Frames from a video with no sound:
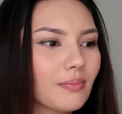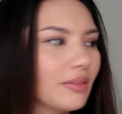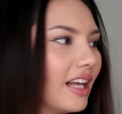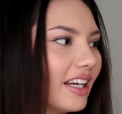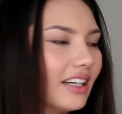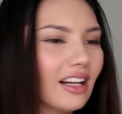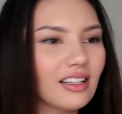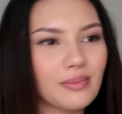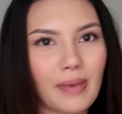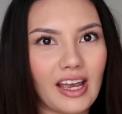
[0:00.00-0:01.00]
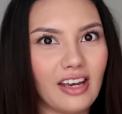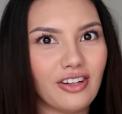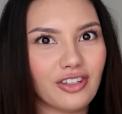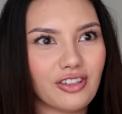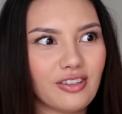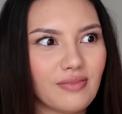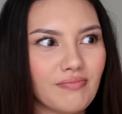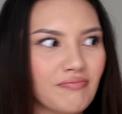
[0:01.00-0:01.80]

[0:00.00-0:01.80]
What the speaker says: plain colours, beige,